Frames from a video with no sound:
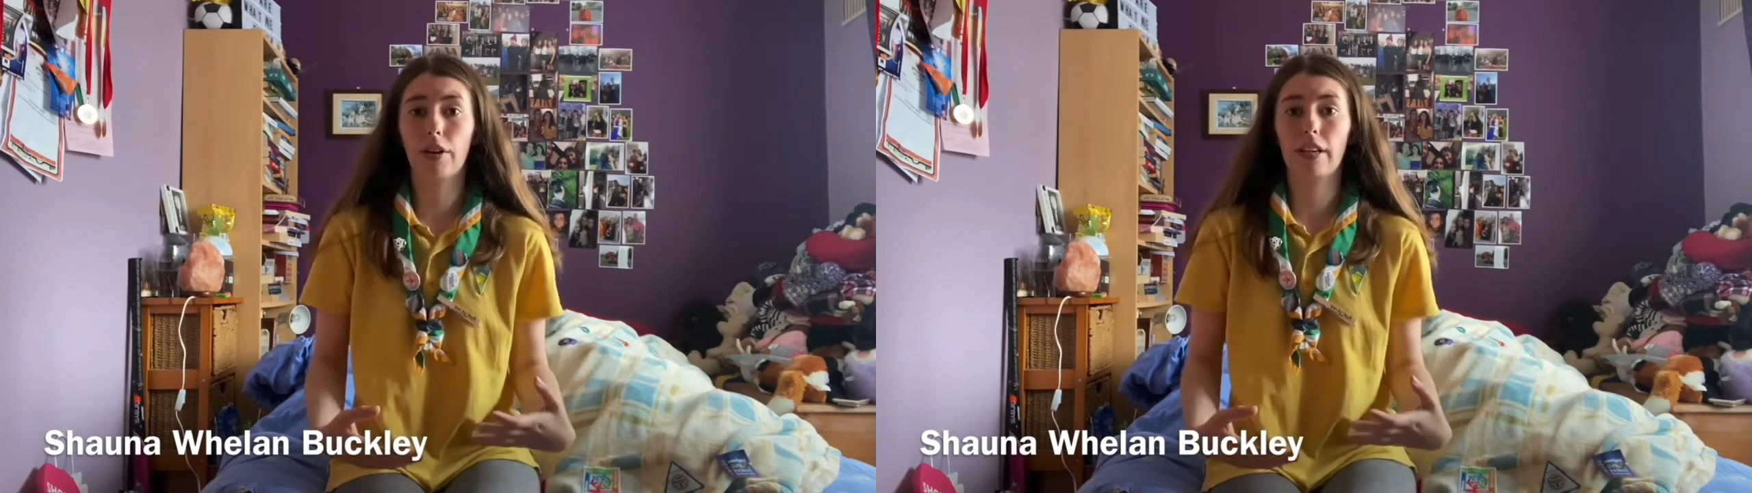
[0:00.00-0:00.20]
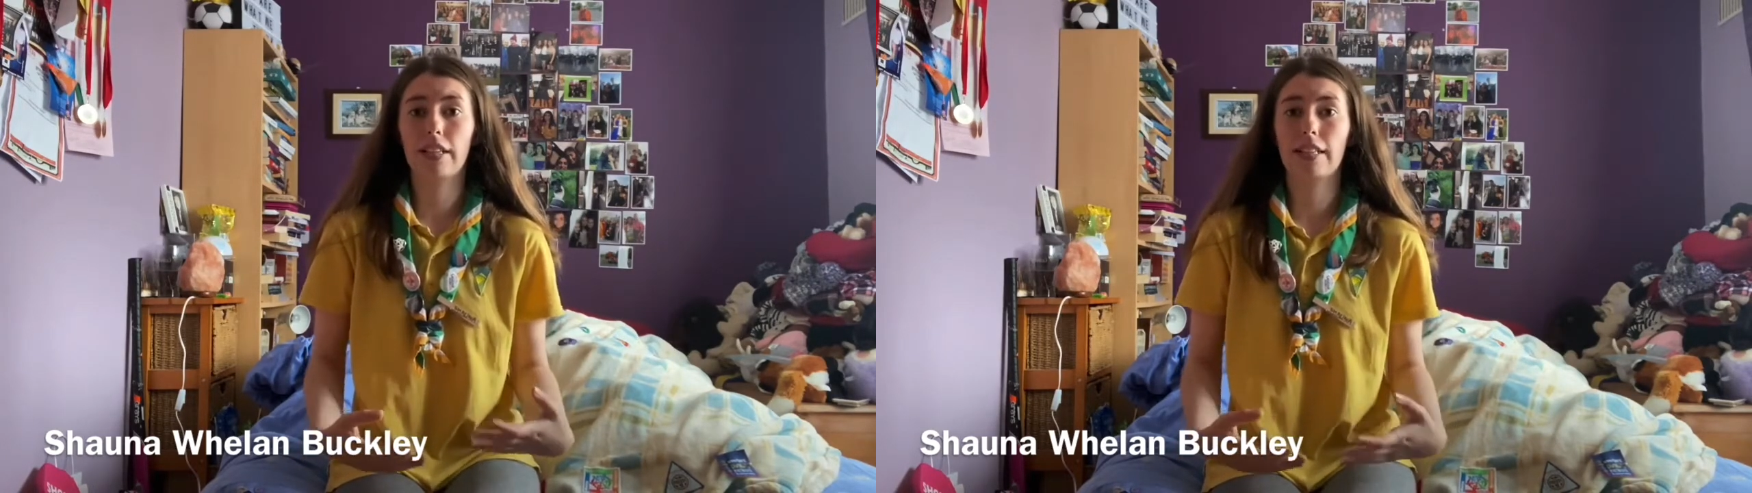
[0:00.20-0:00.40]

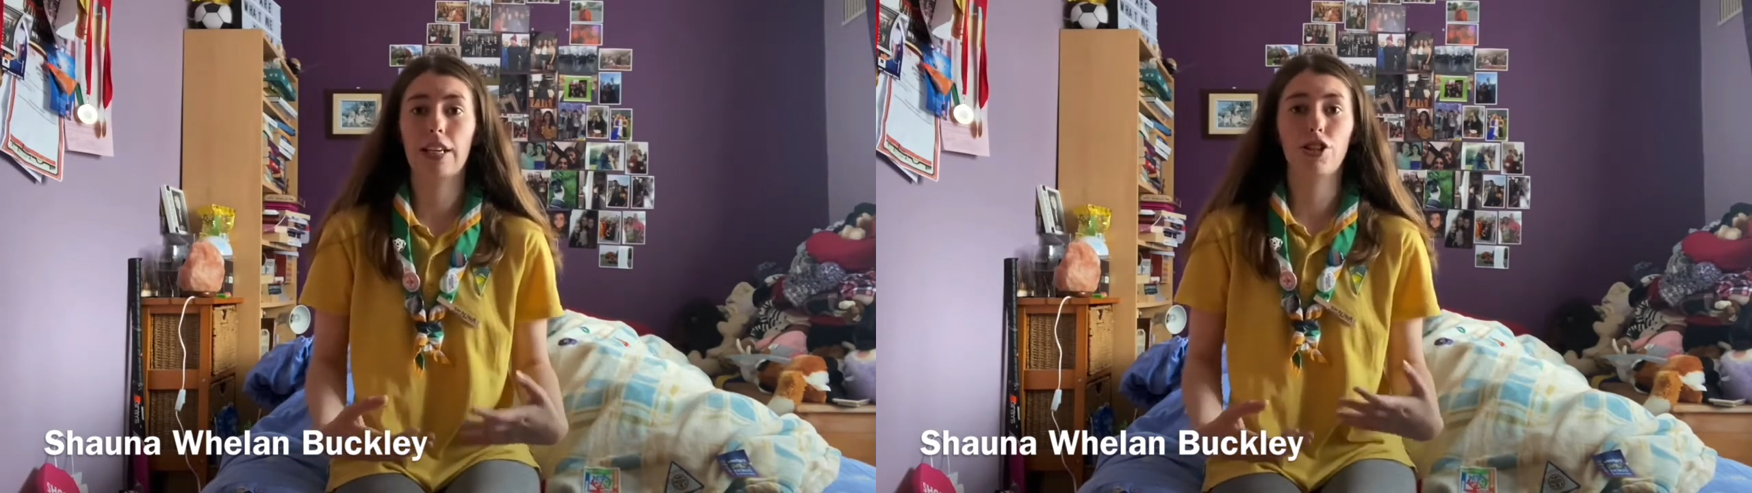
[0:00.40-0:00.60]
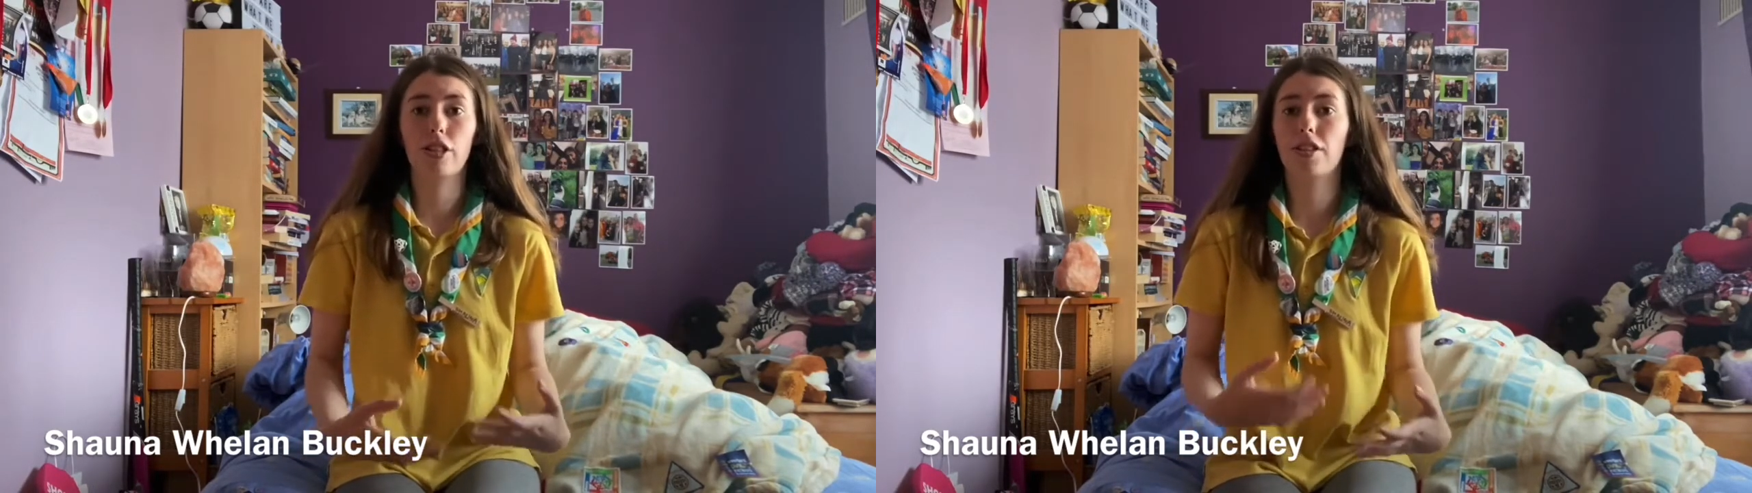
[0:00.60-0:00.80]

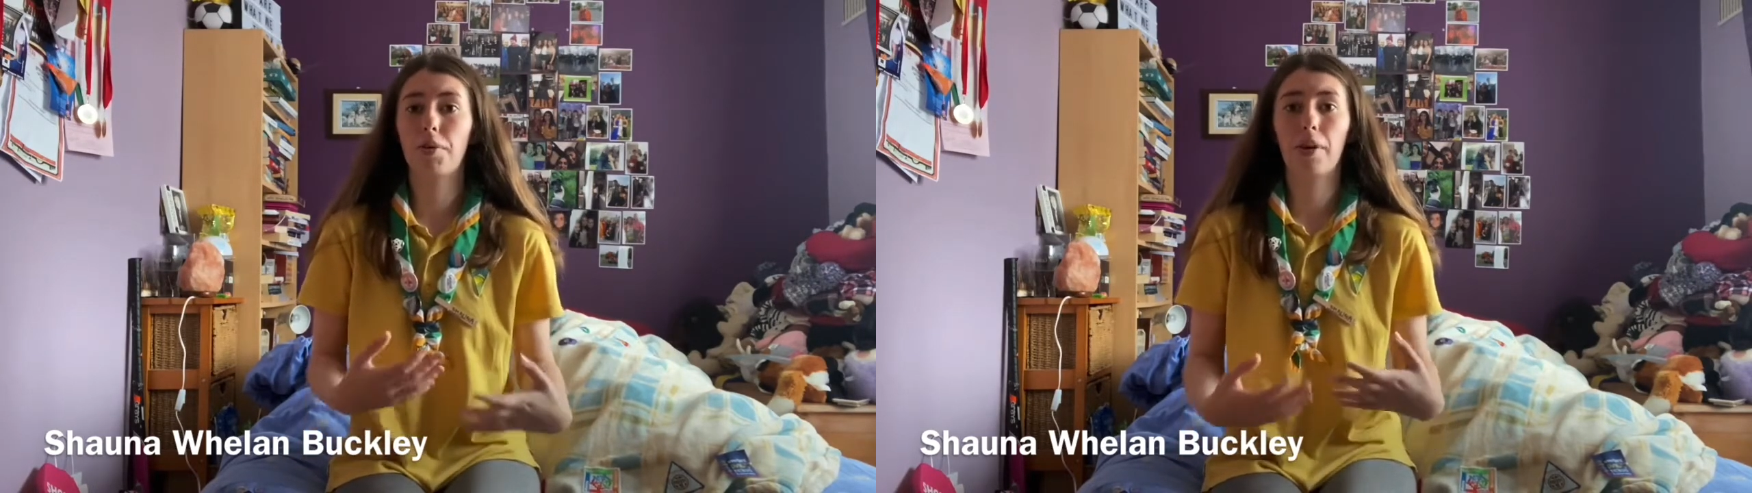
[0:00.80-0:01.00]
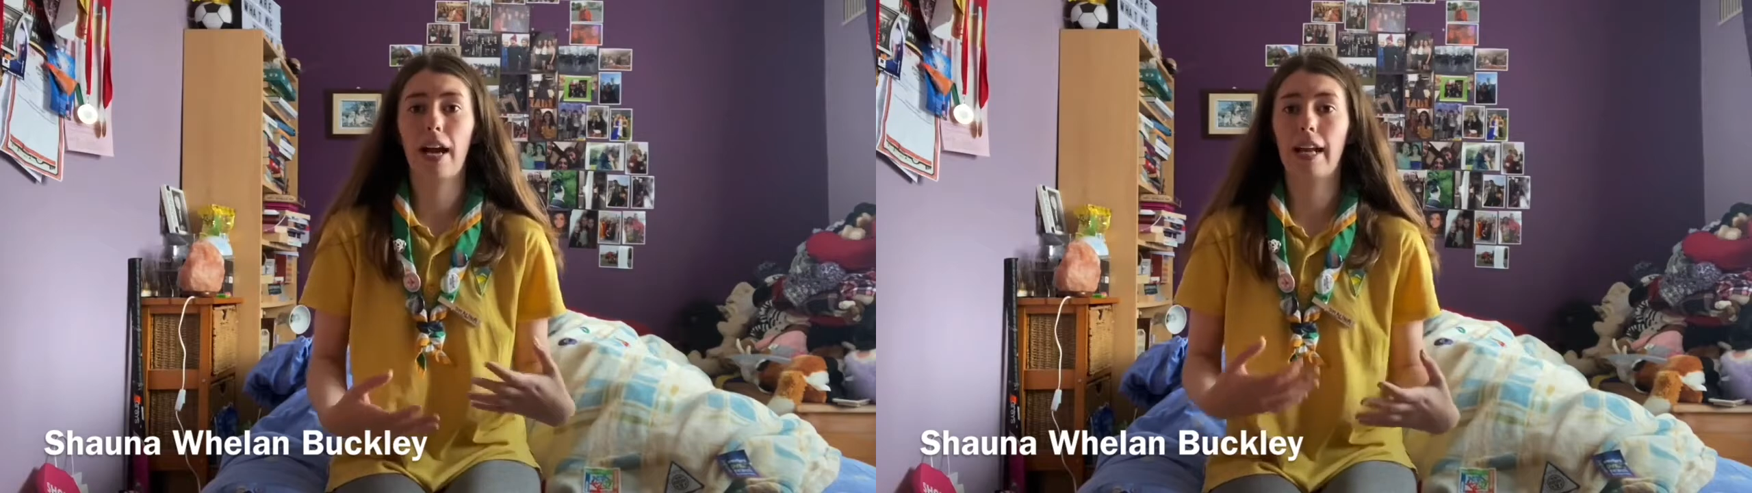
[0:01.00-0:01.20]
organisations
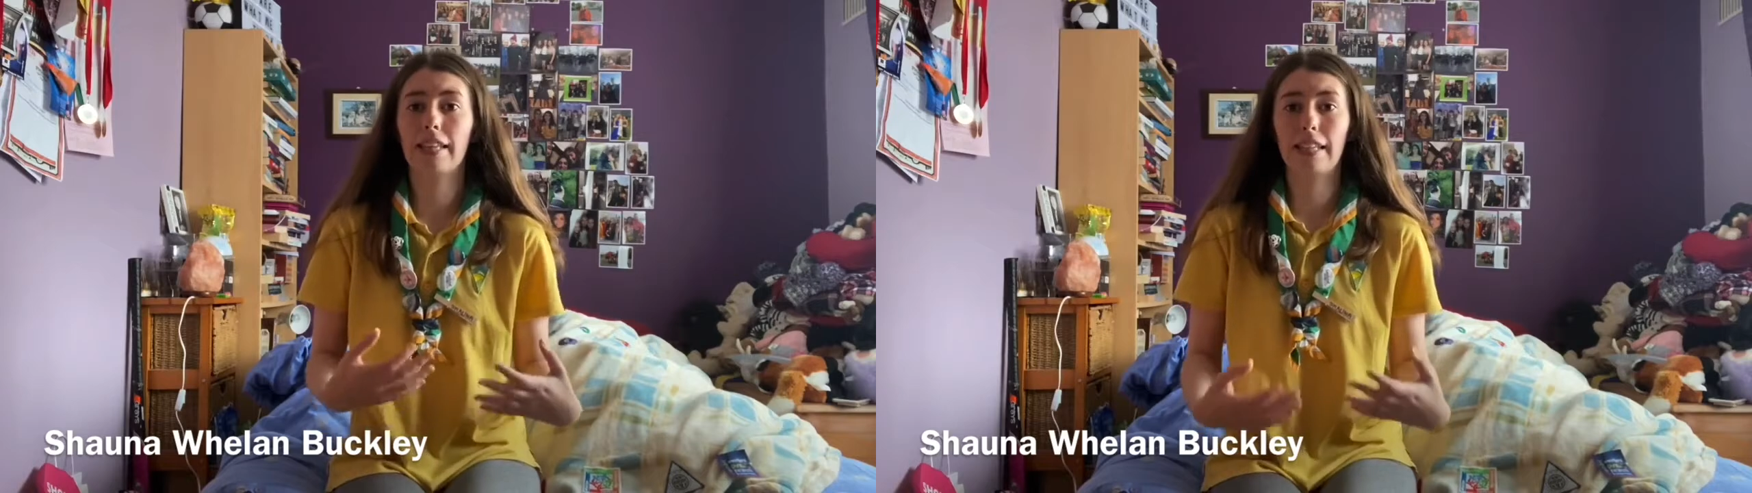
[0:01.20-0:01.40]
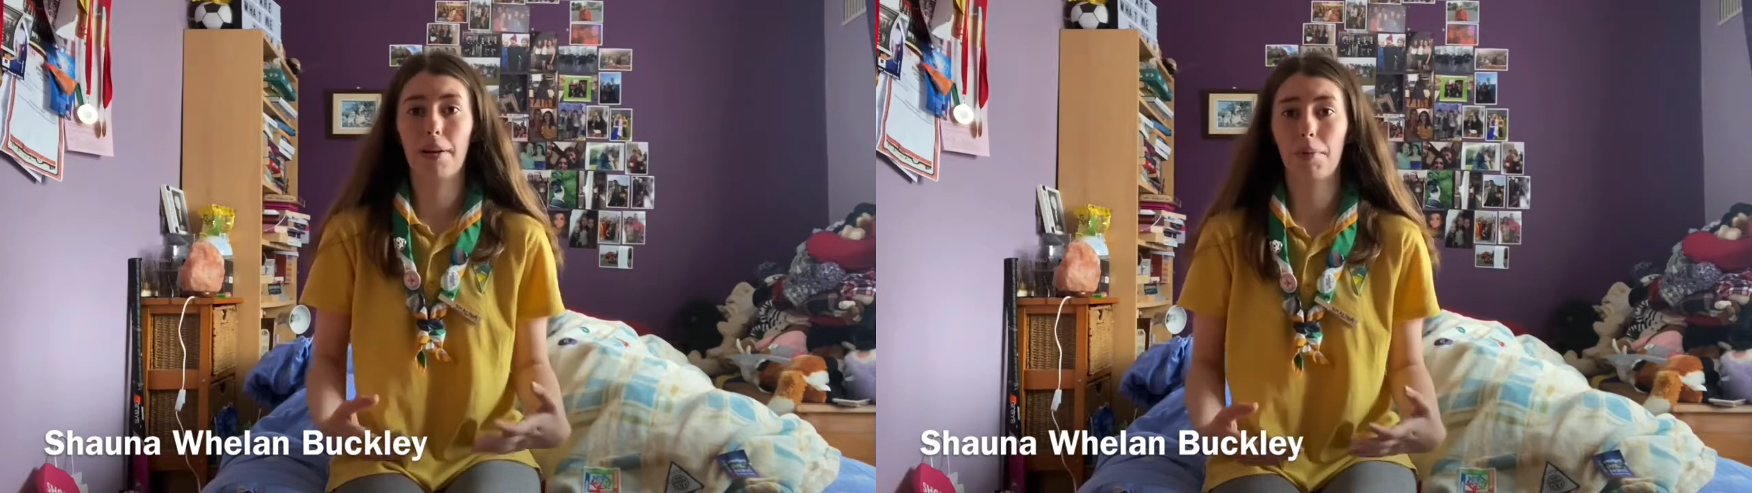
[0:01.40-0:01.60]
who were at
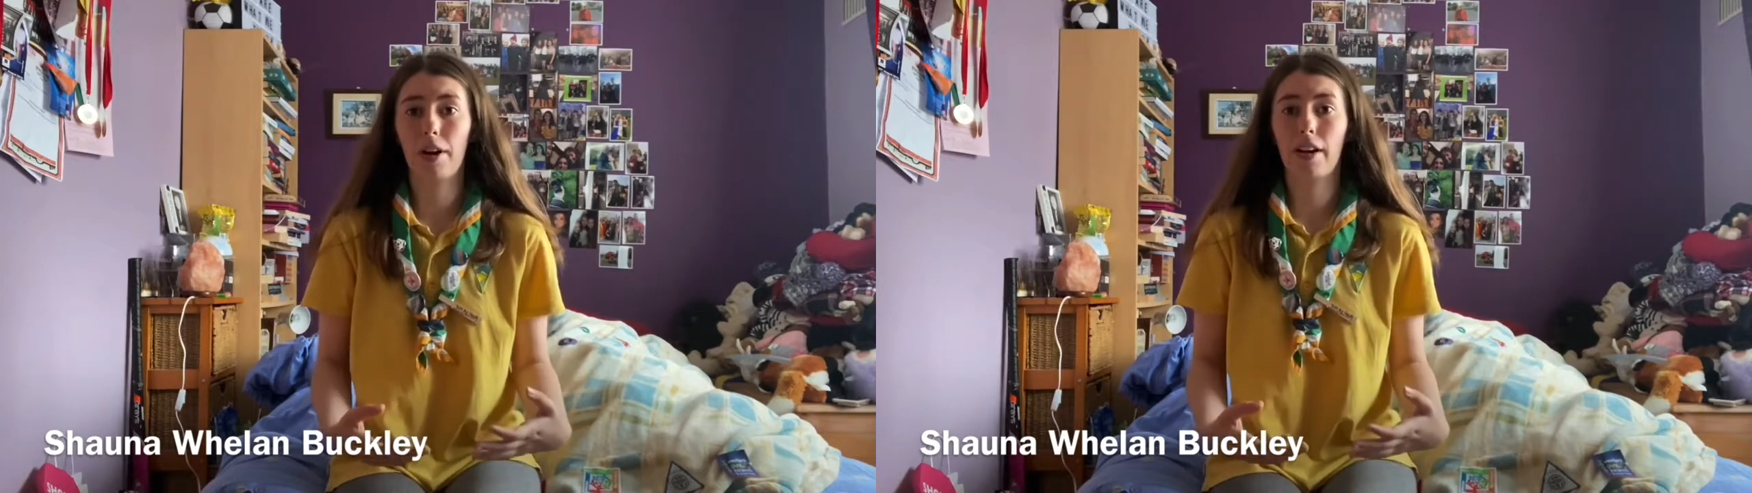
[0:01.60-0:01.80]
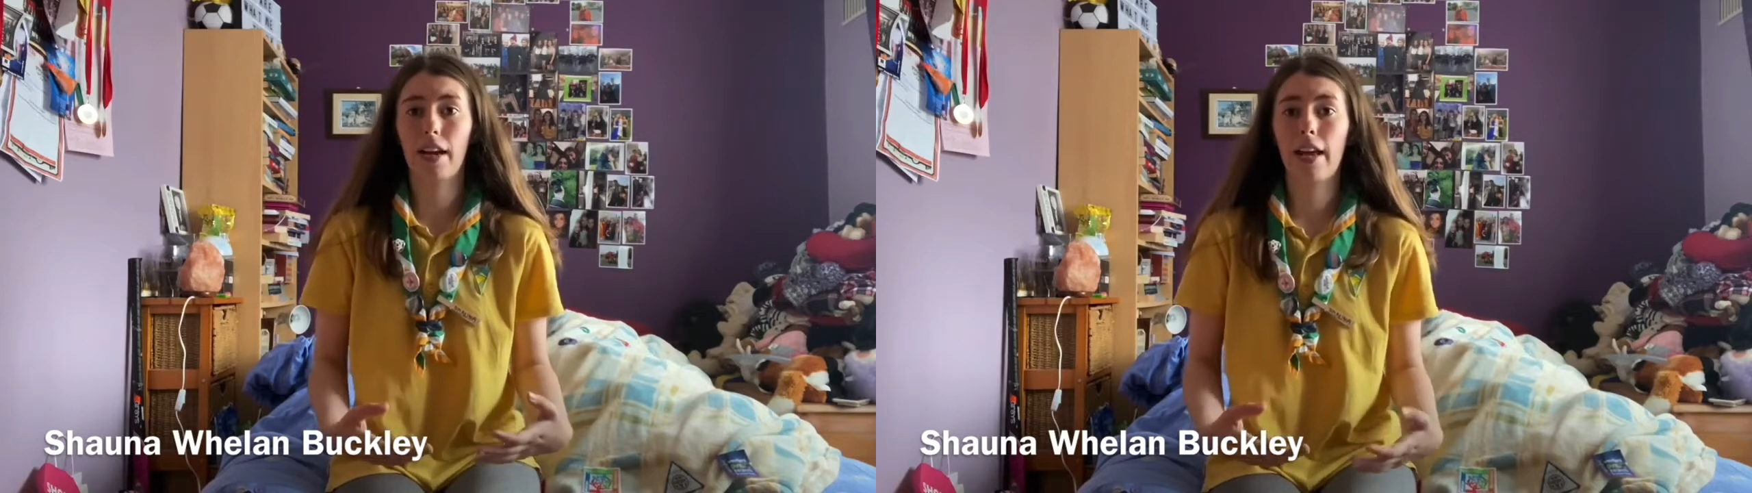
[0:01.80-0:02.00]
the network.